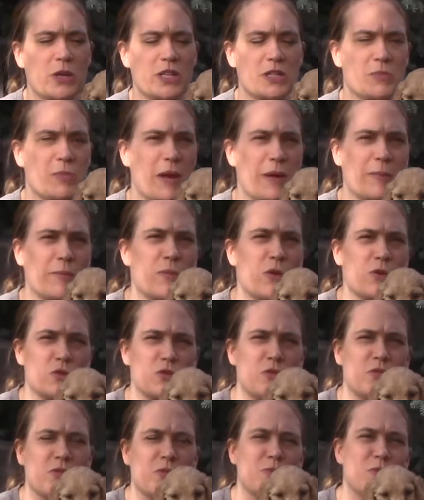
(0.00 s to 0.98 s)
expect
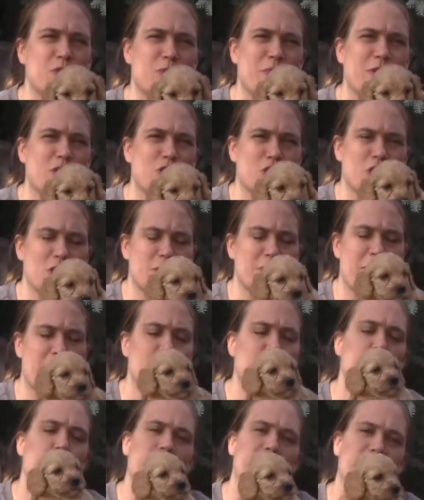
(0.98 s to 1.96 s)
most of them to be just about
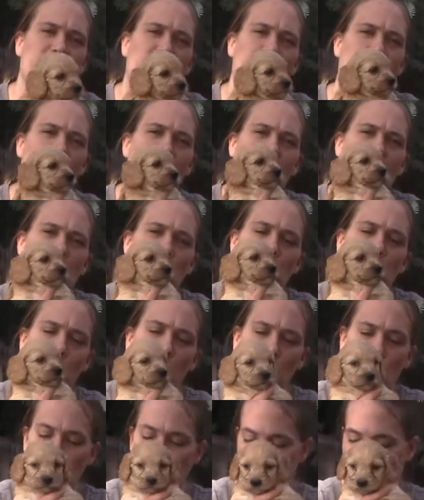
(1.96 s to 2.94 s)
25 pounds when
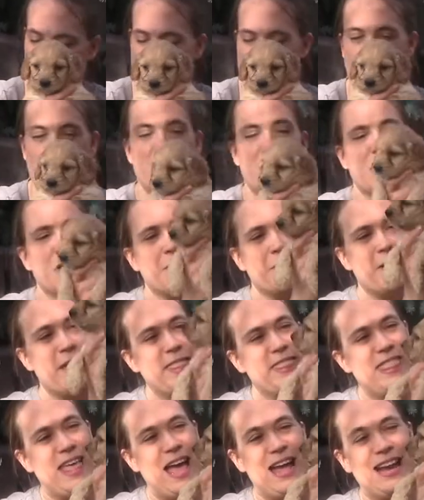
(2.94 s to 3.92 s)
they're born.
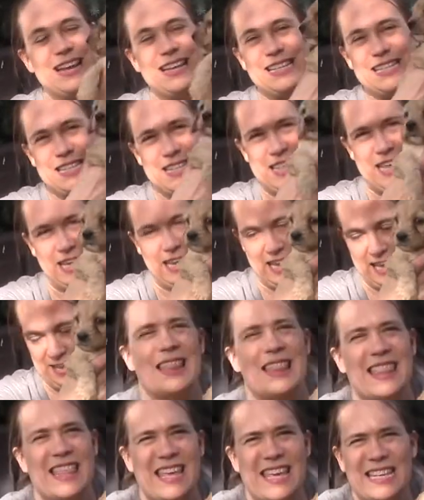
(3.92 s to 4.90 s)
But that is Thicket.
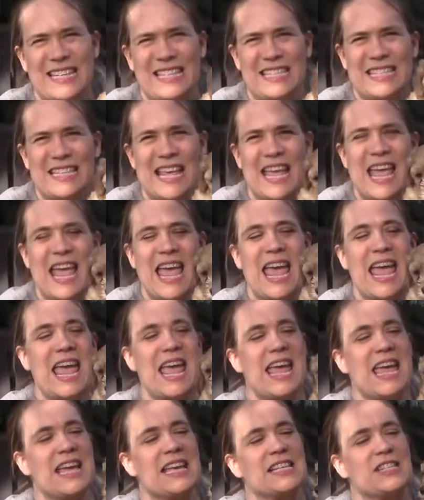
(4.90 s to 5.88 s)
This
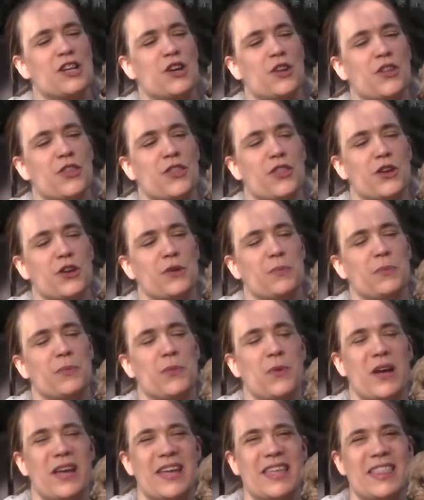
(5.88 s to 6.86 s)
is our third
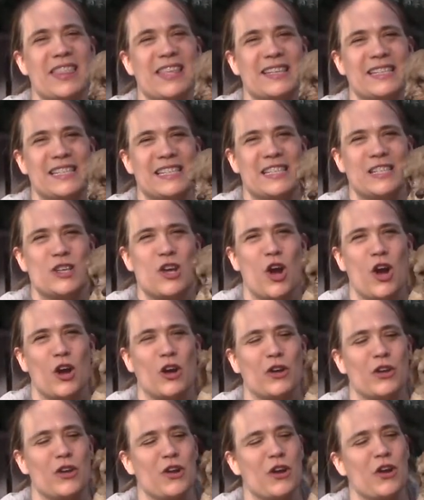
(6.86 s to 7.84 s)
boy, and this is
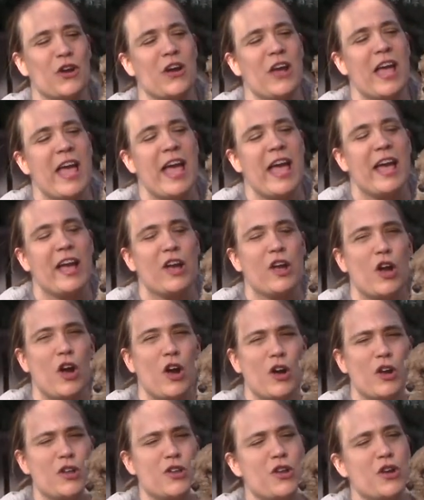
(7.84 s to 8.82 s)
Gardner. And
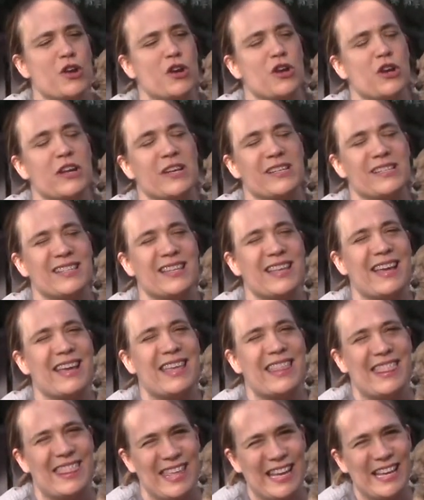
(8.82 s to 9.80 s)
Gardner is like
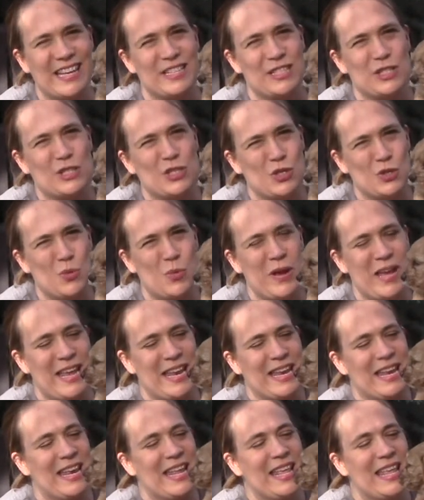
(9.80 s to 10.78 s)
Thicket's
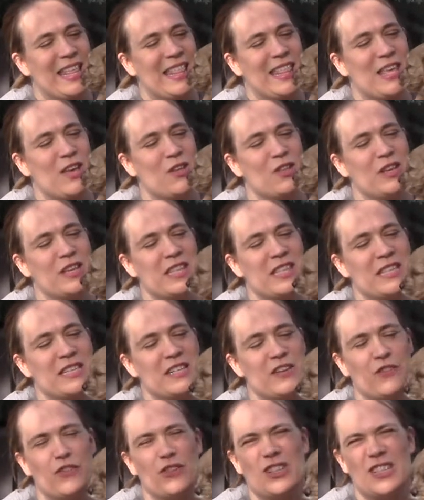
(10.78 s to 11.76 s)
twin. The only
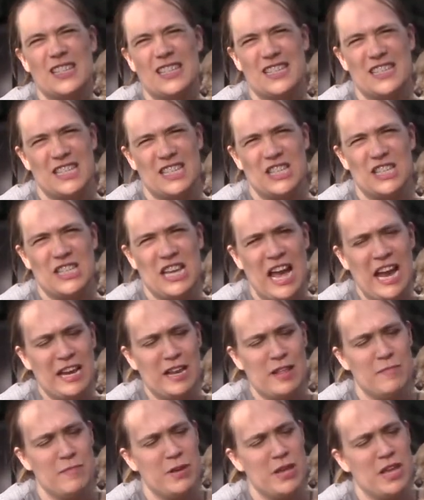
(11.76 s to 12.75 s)
difference is a
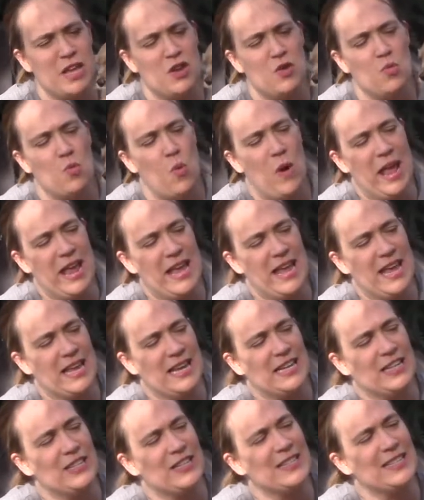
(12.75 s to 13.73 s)
tiny bit in weight
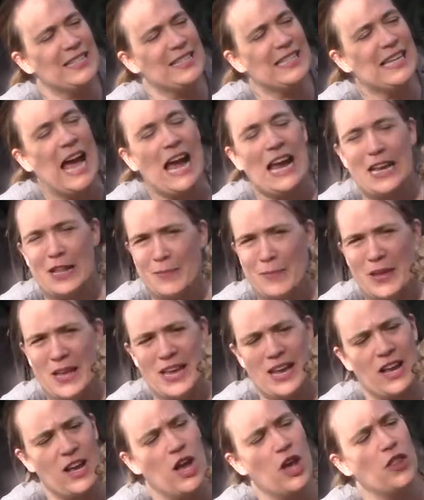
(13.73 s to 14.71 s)
and just a tiny bit
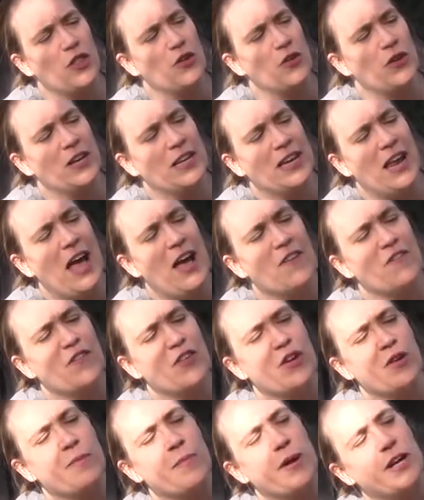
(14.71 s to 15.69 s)
in coloring, not
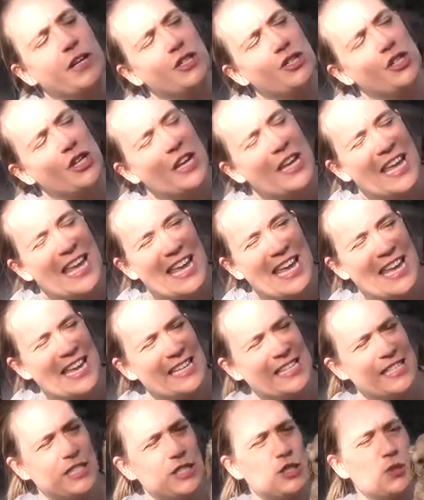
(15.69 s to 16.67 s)
very much.
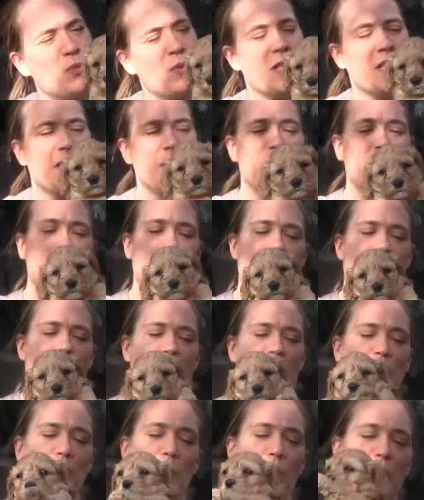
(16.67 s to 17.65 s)
He's a sweet little
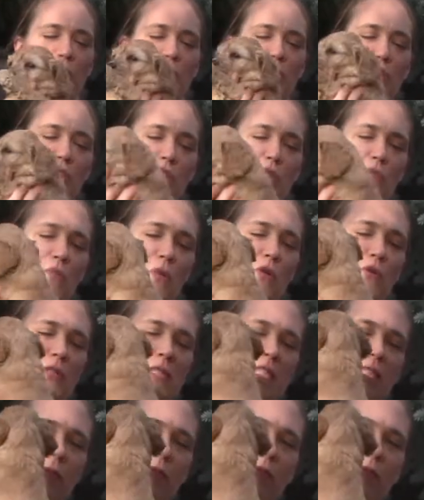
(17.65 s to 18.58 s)
blonde boy too, mostly